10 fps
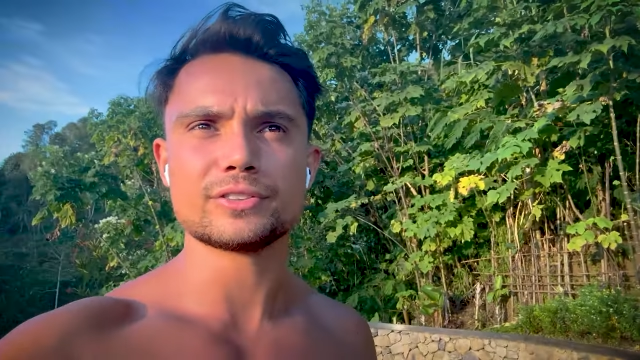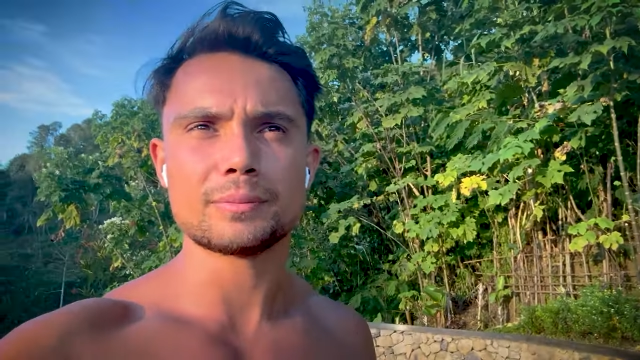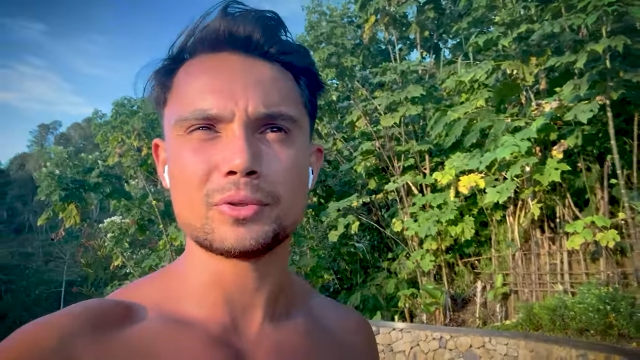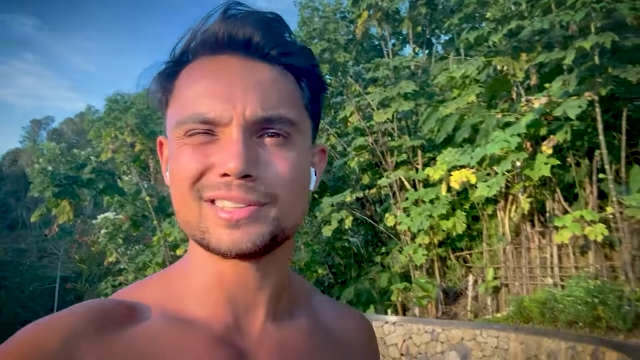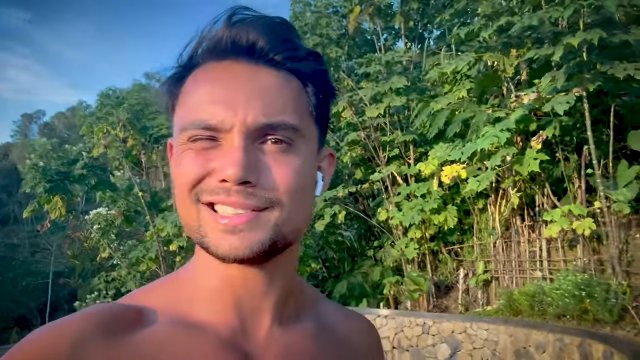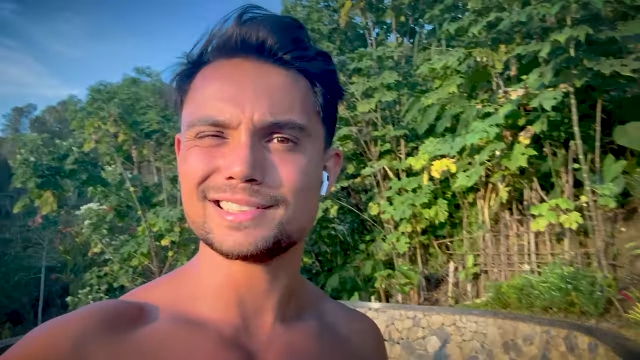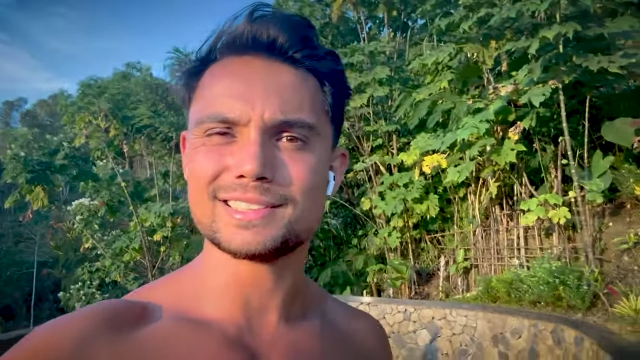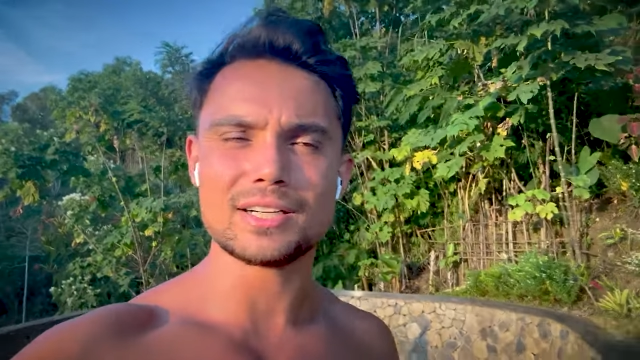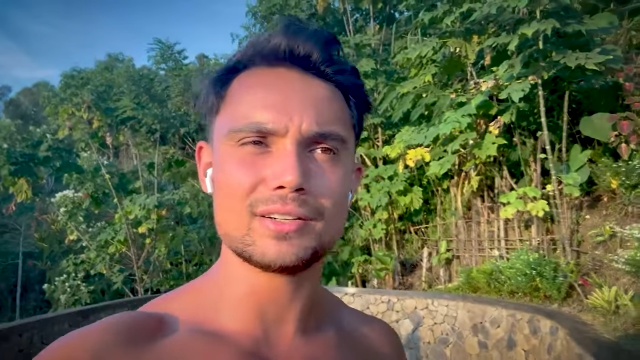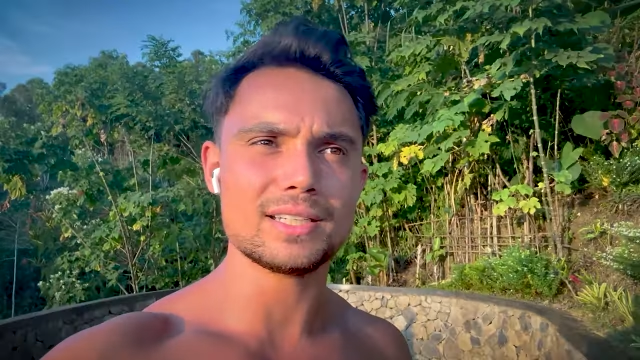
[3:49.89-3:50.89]
I'm not
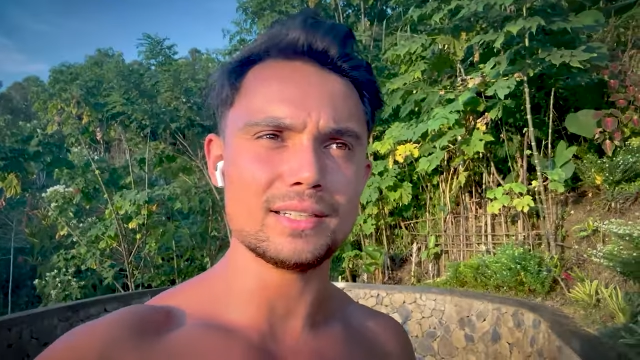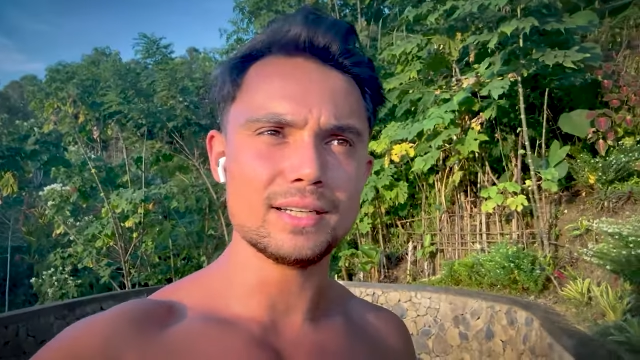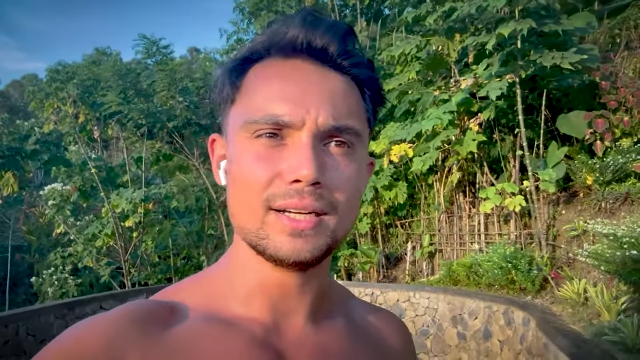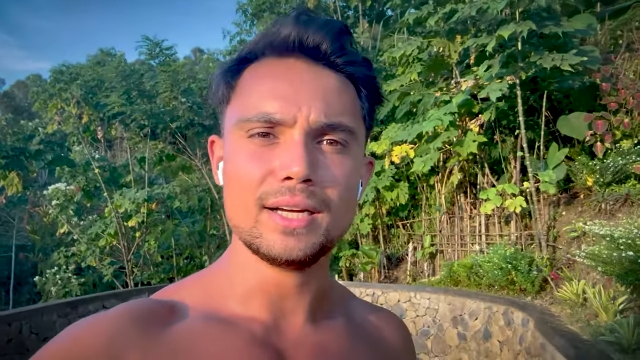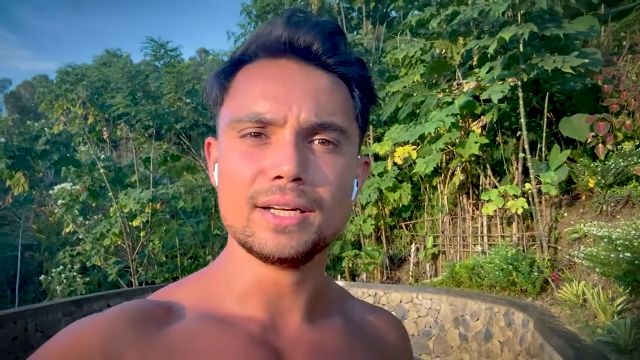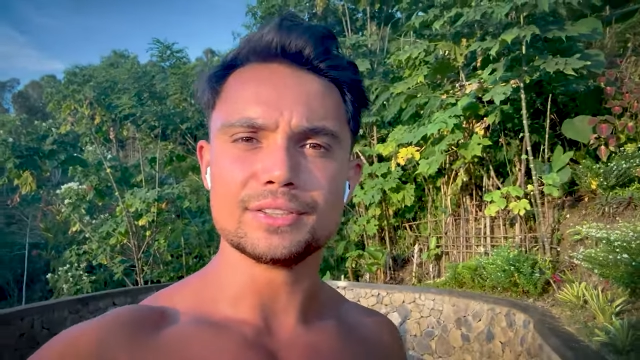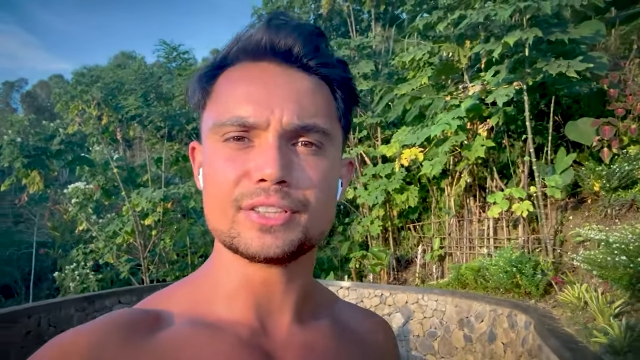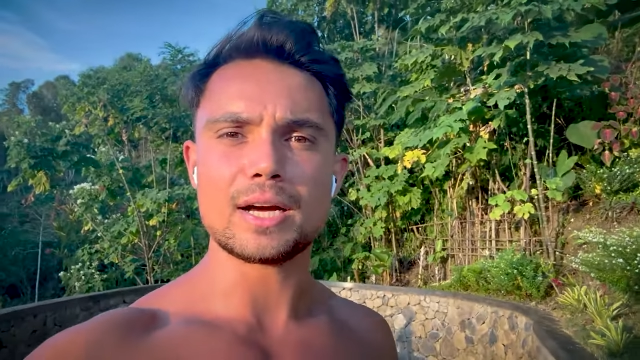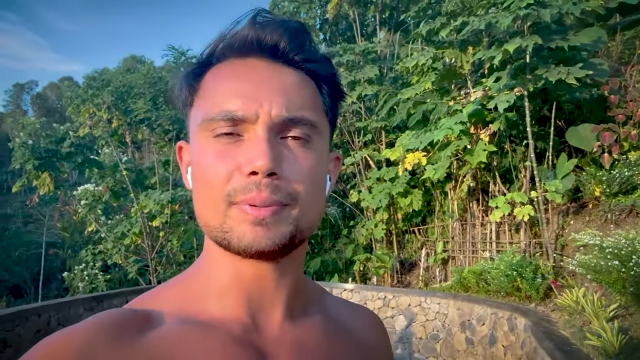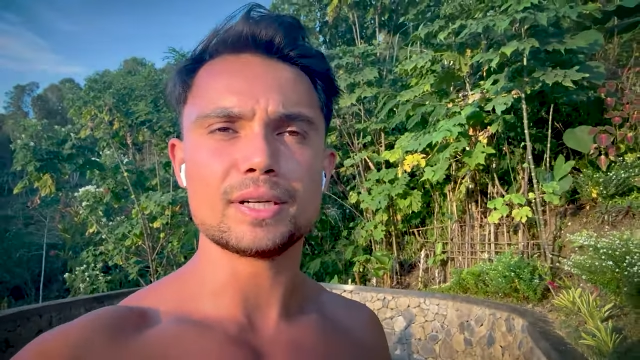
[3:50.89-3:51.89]
necessarily the
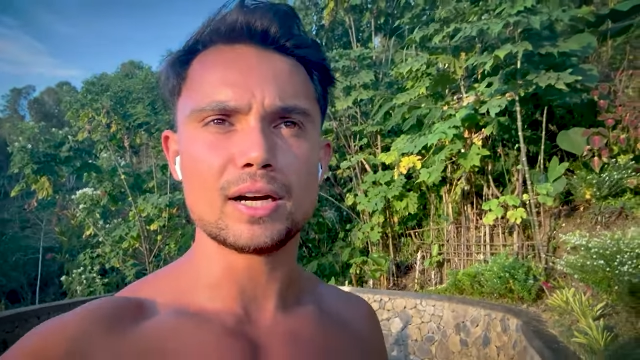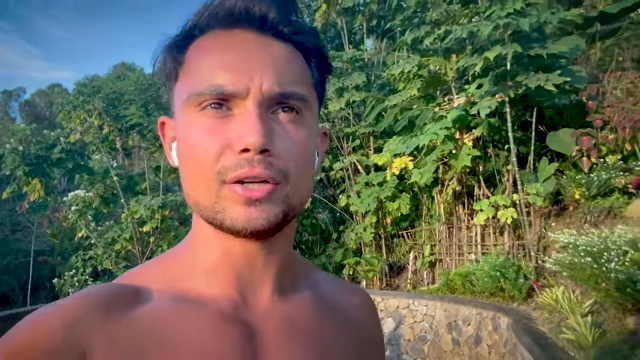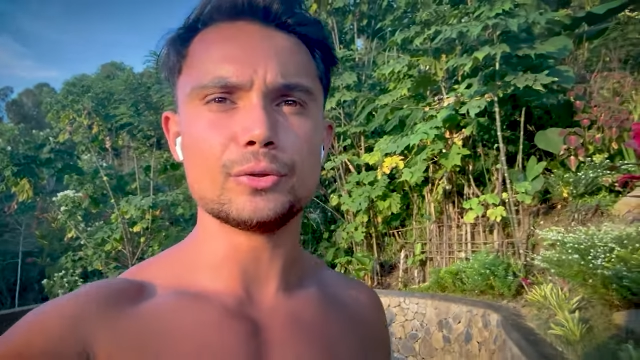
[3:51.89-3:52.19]
type of guy